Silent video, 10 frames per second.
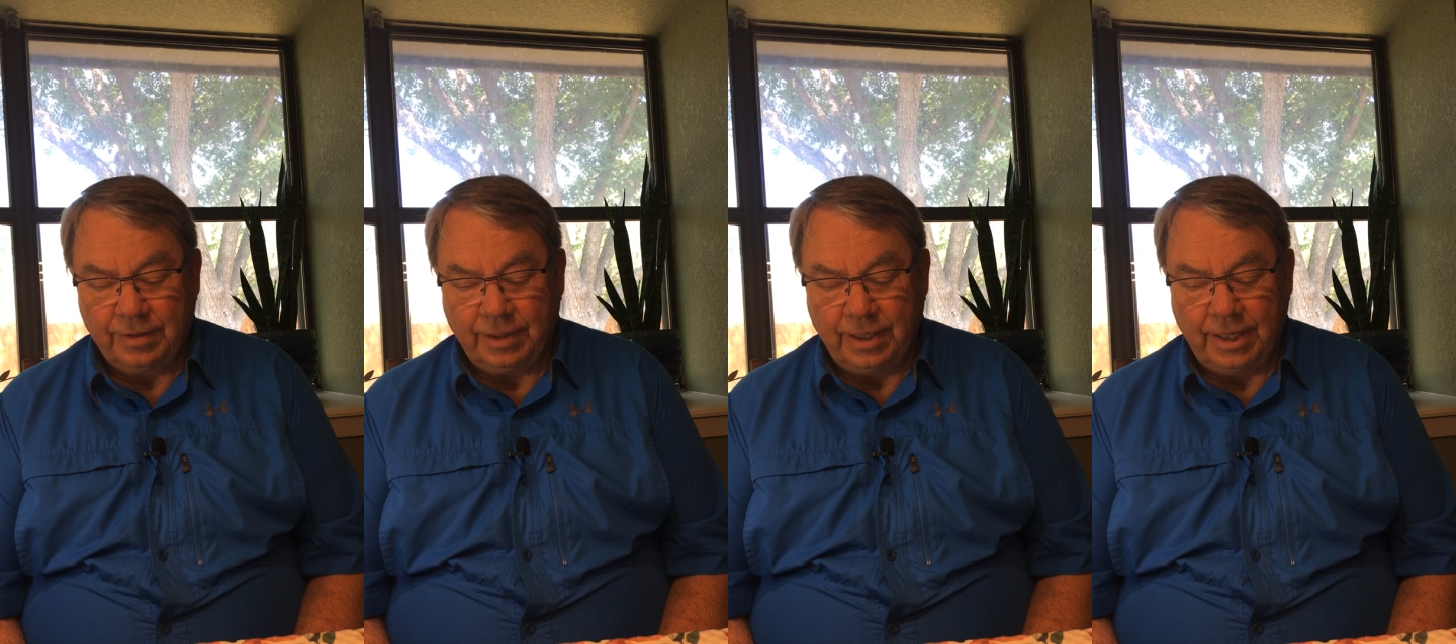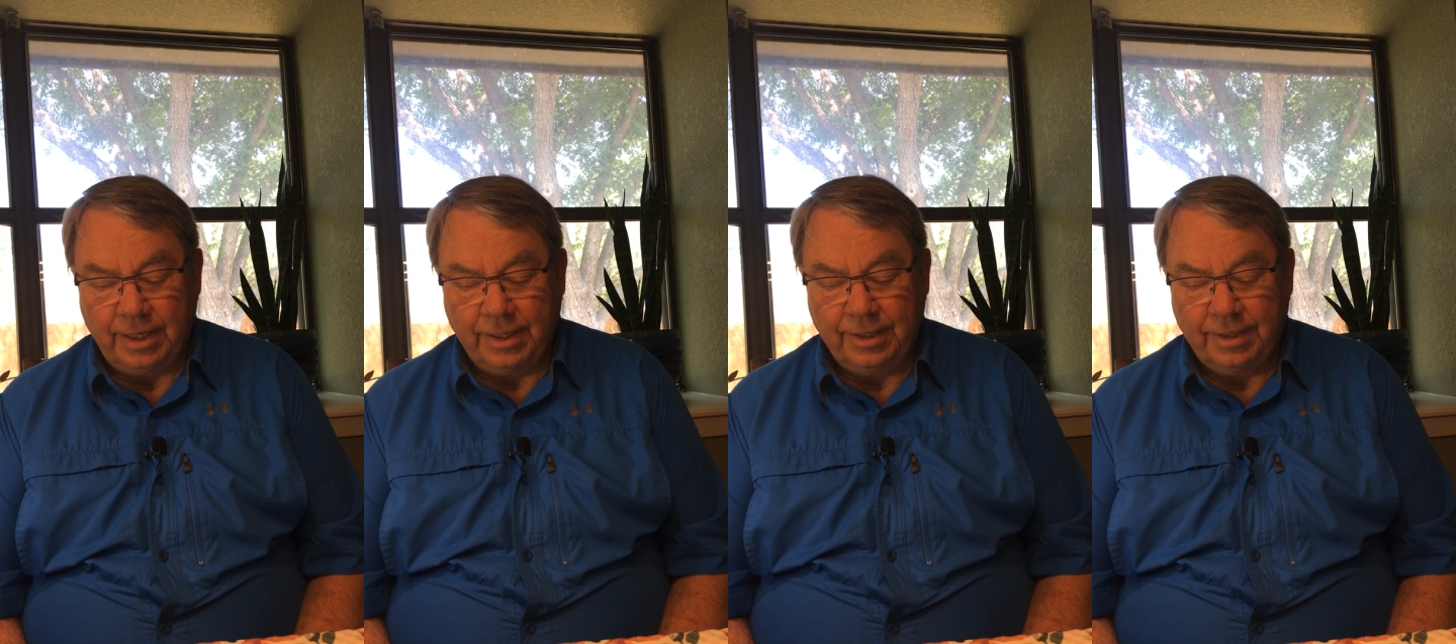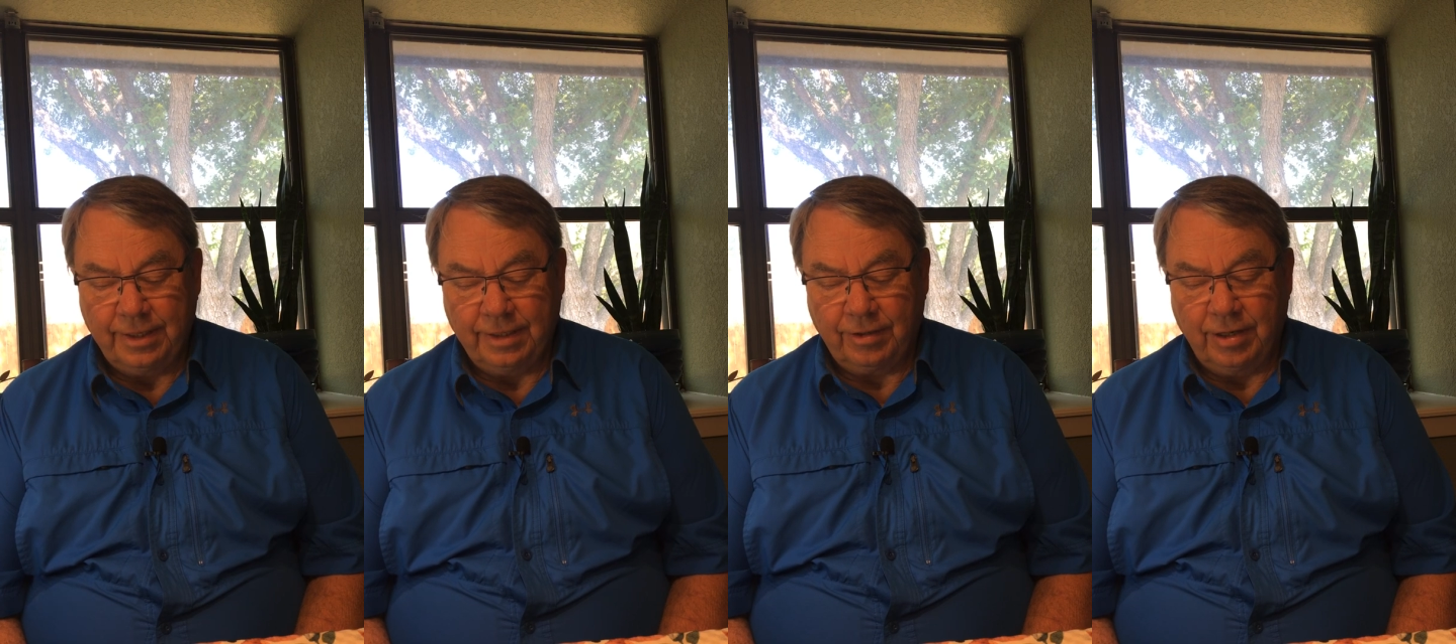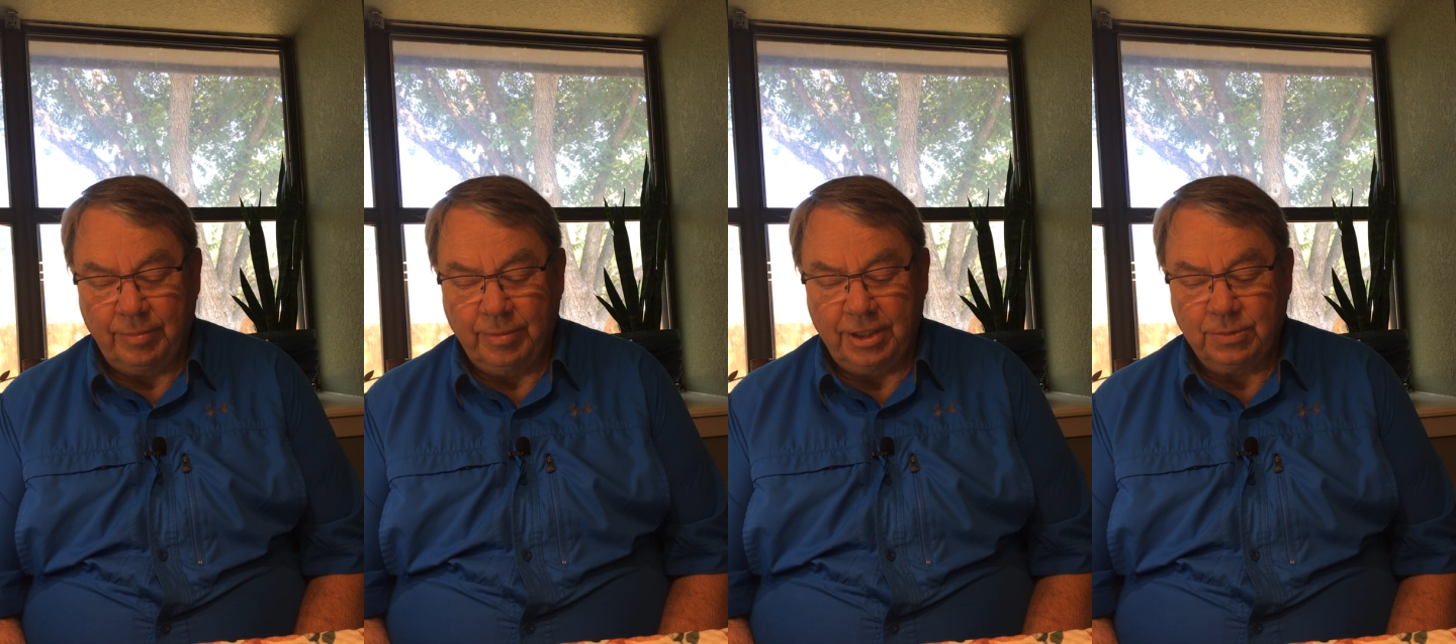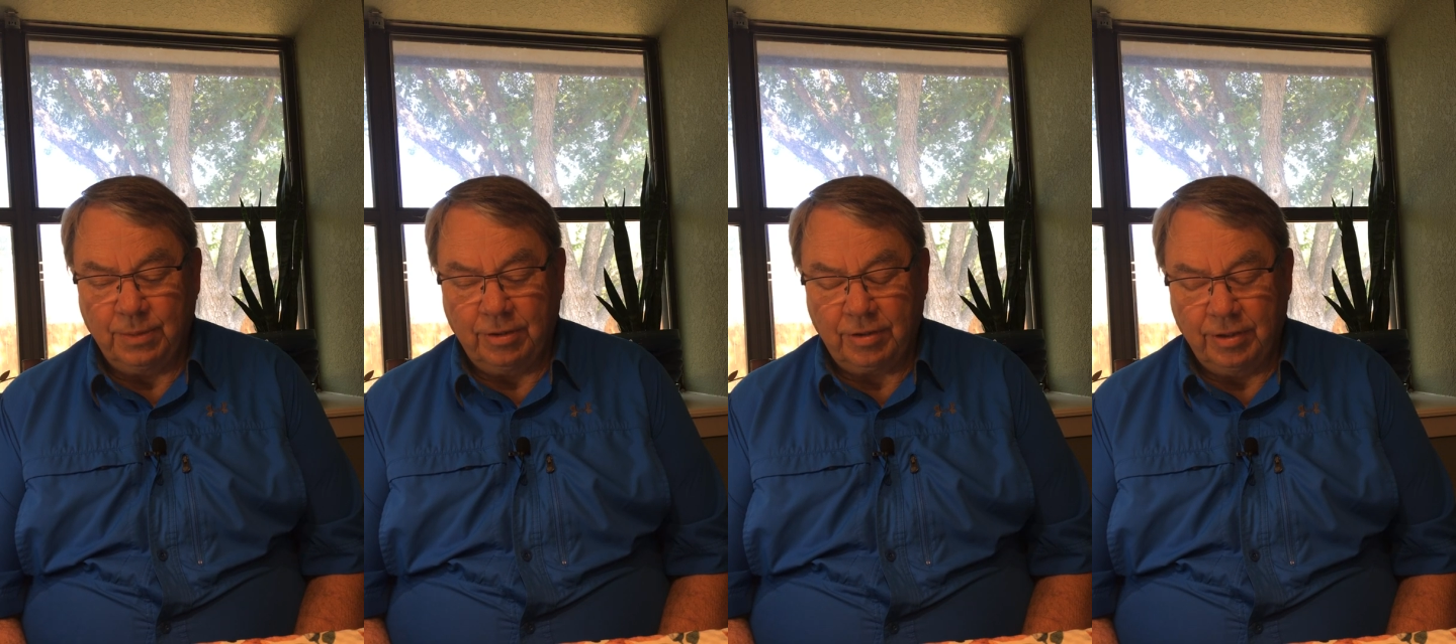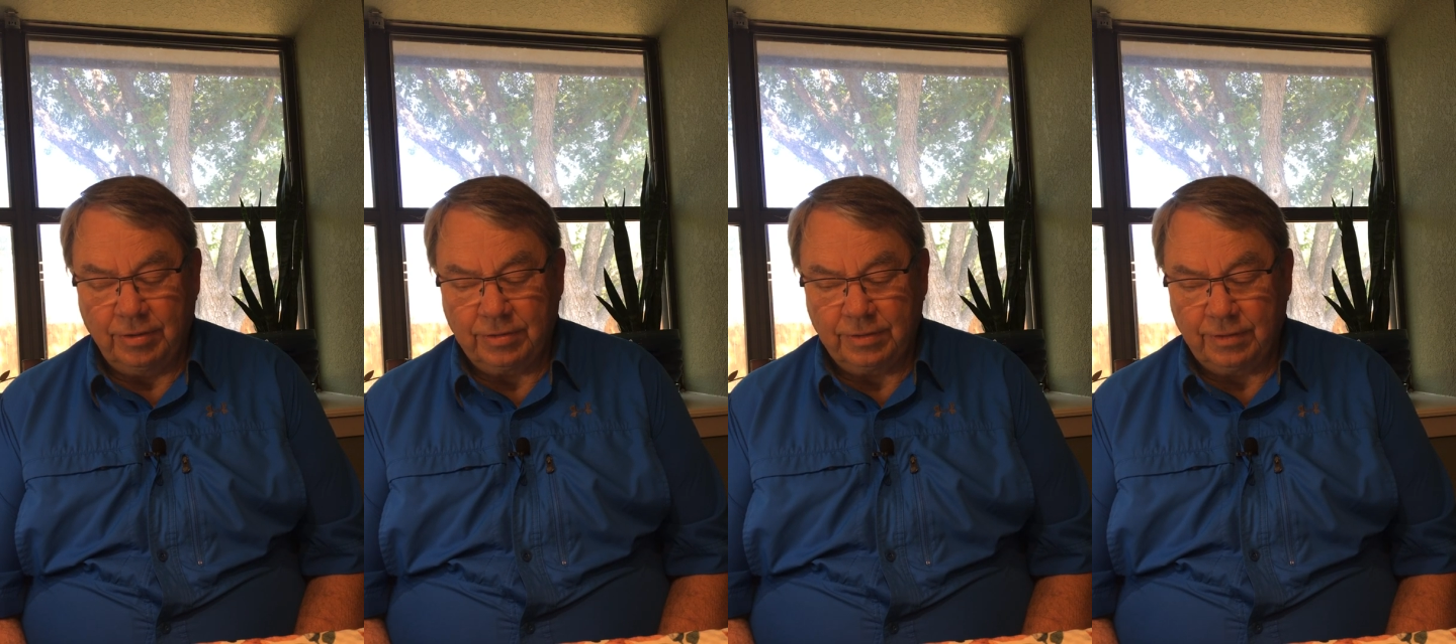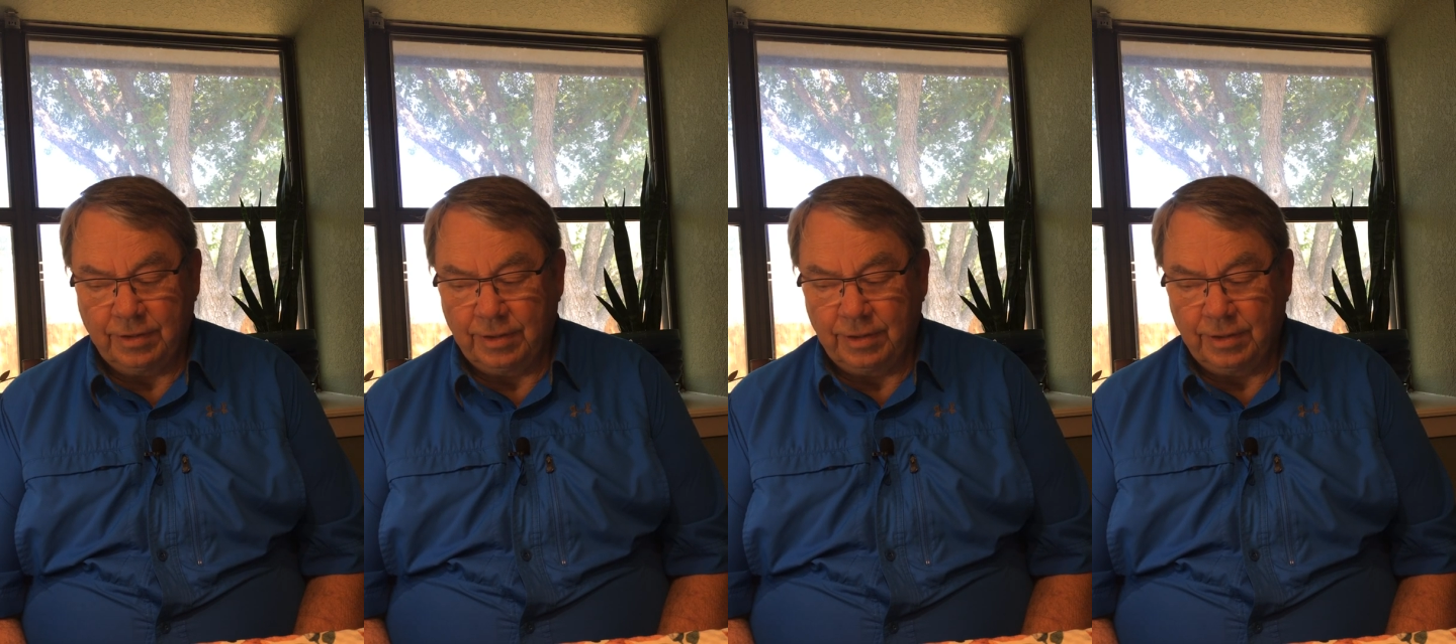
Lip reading: guy and a great baseball coach.